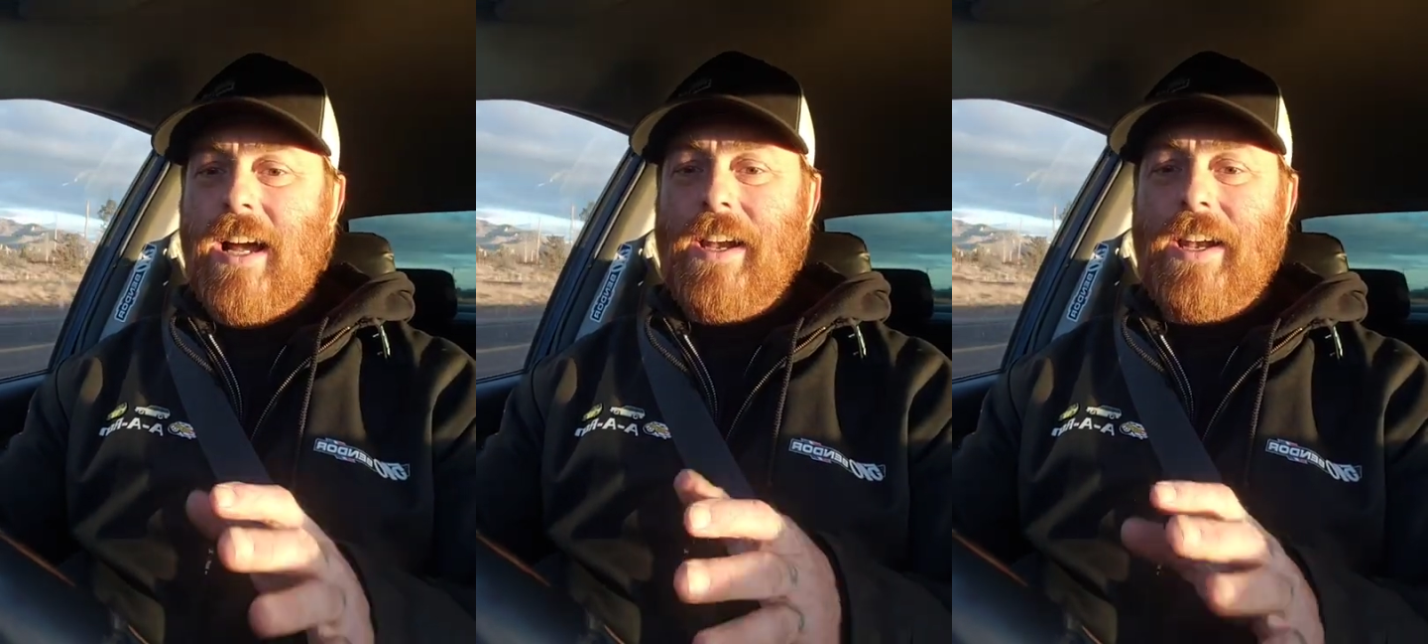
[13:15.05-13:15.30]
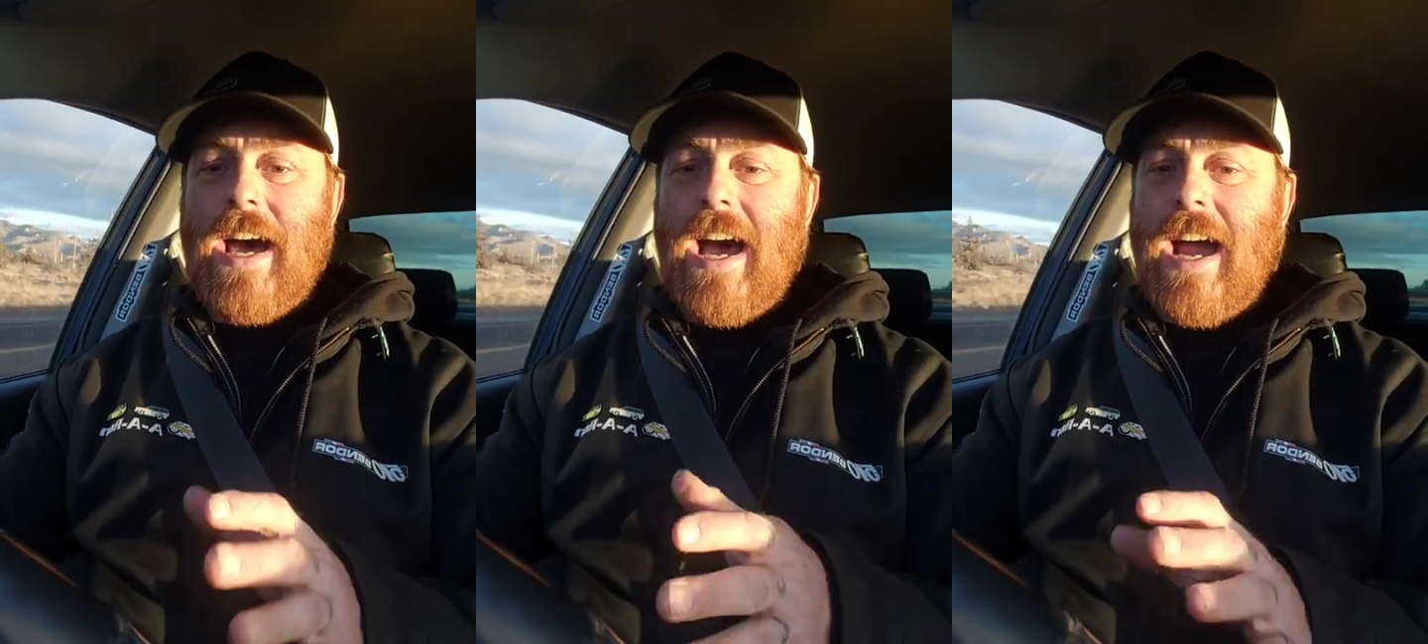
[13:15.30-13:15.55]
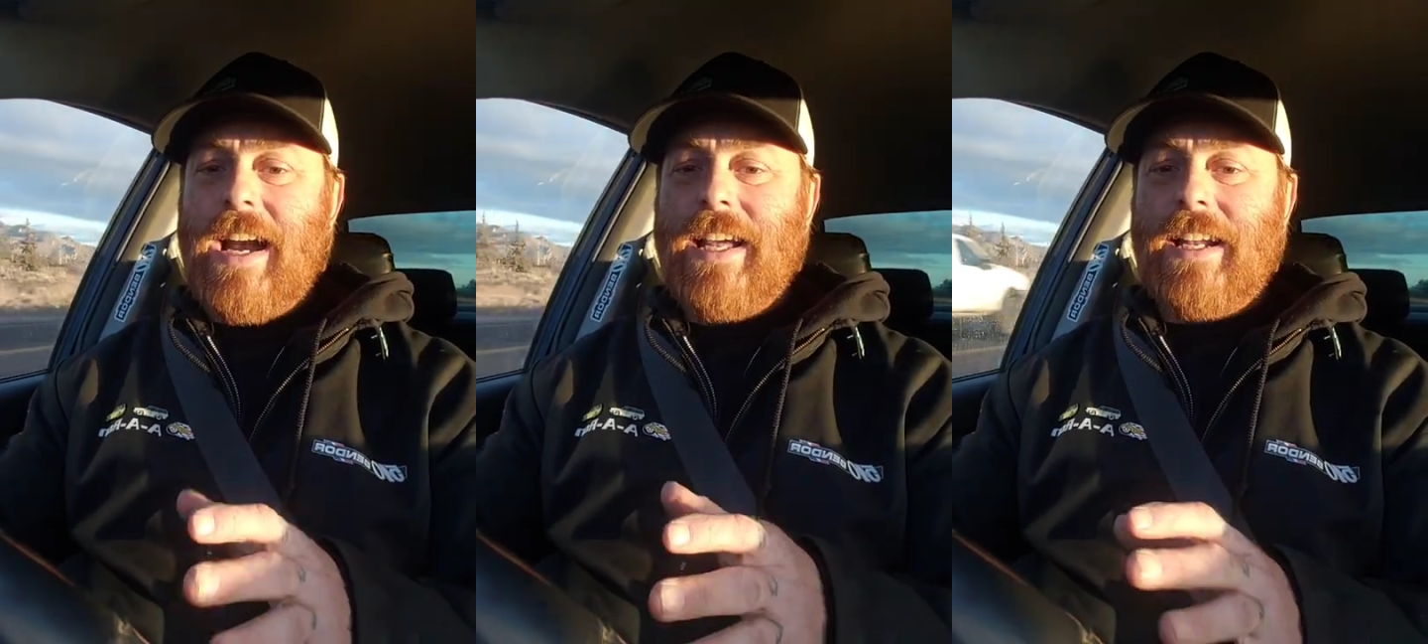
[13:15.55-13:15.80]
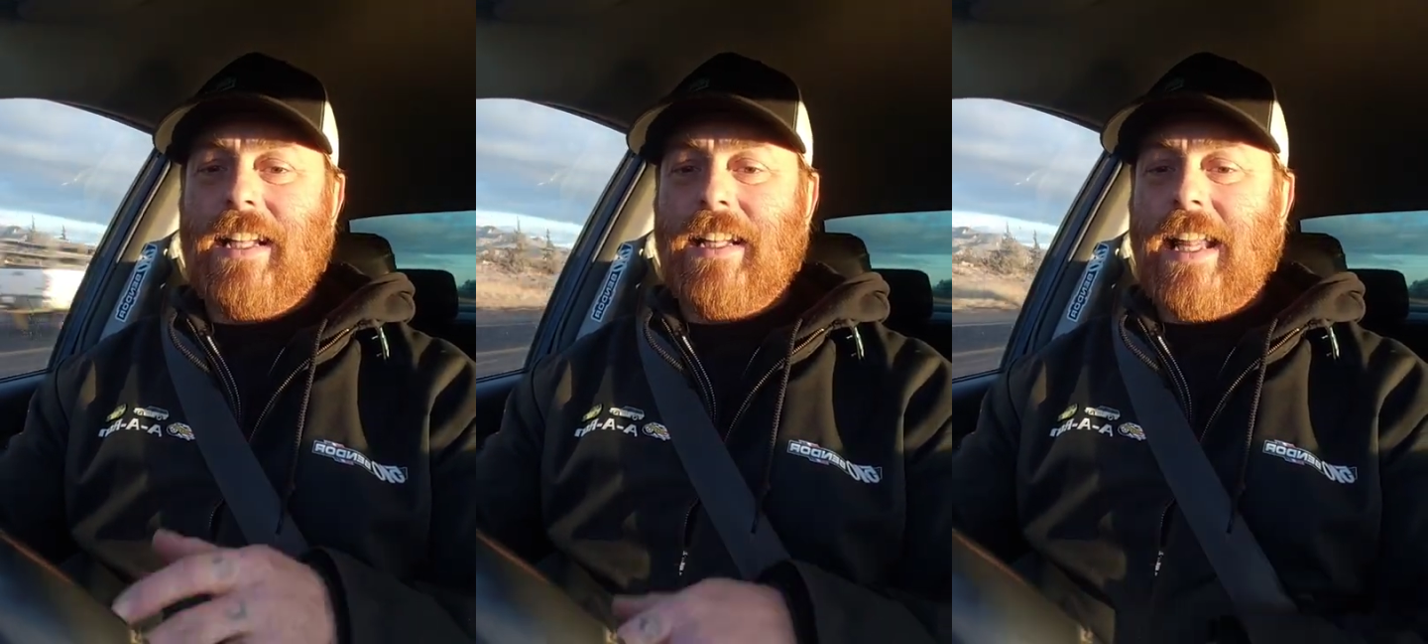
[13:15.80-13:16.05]
9
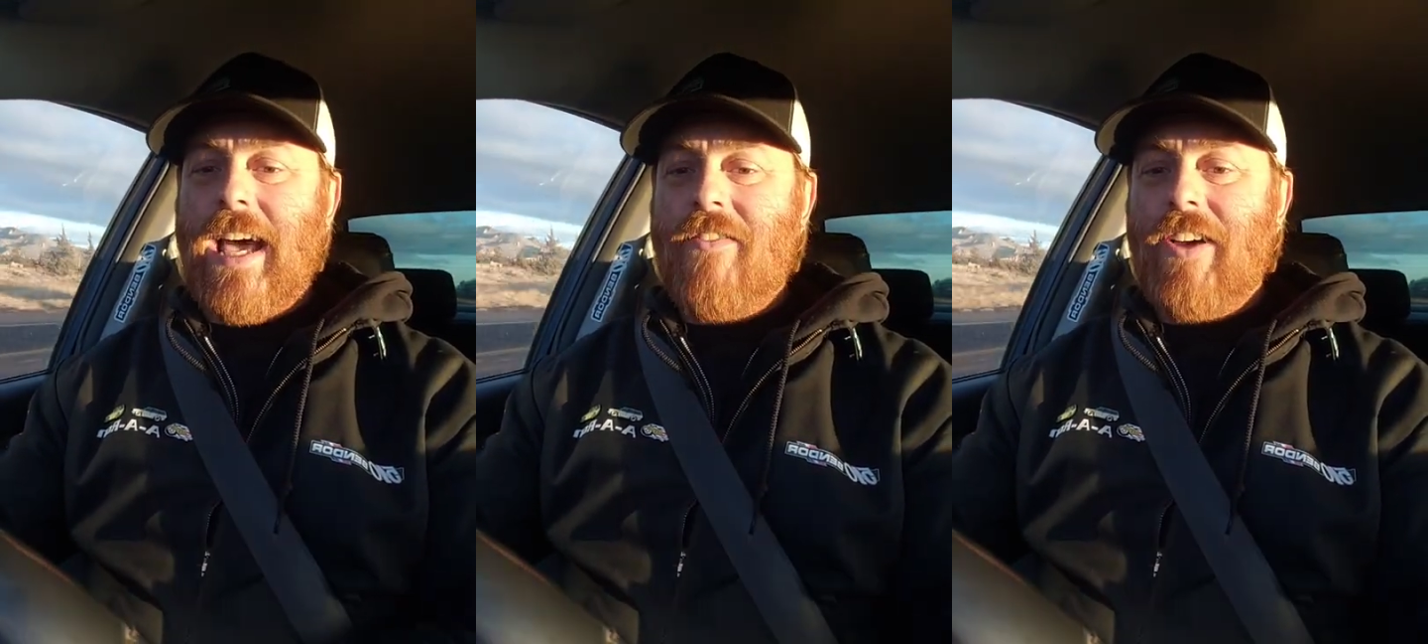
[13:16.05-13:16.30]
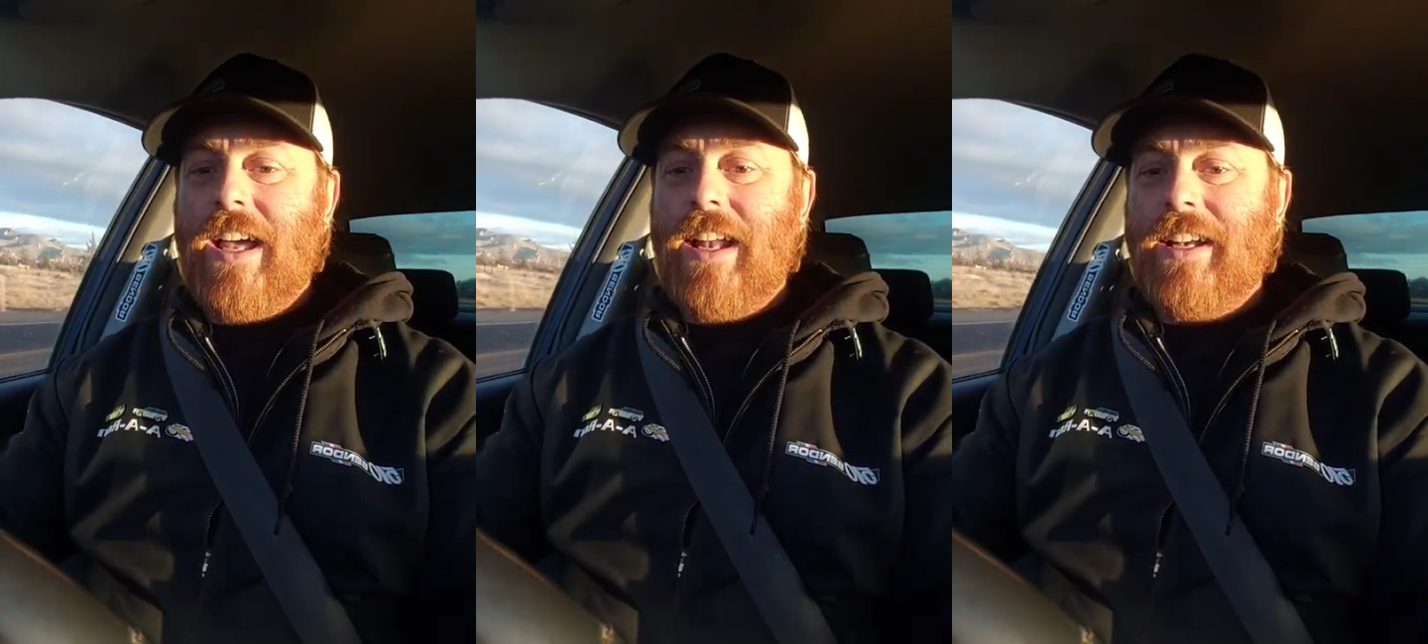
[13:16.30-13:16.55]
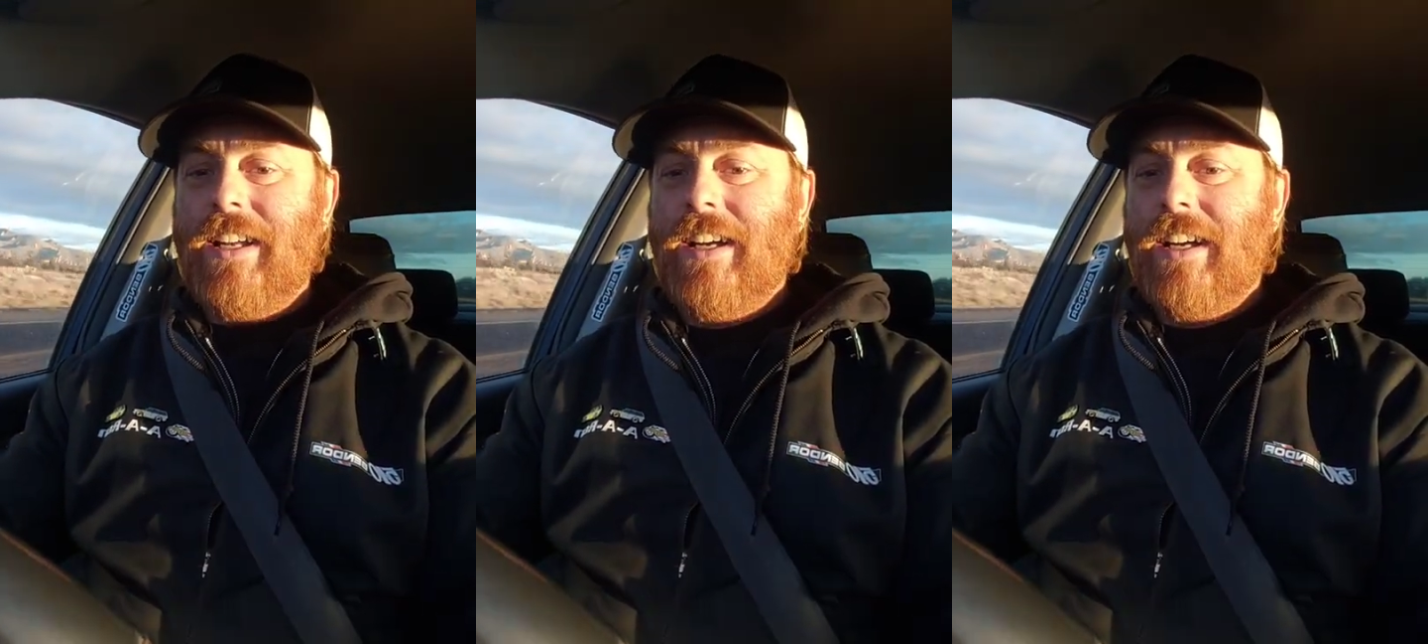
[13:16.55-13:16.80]
and 11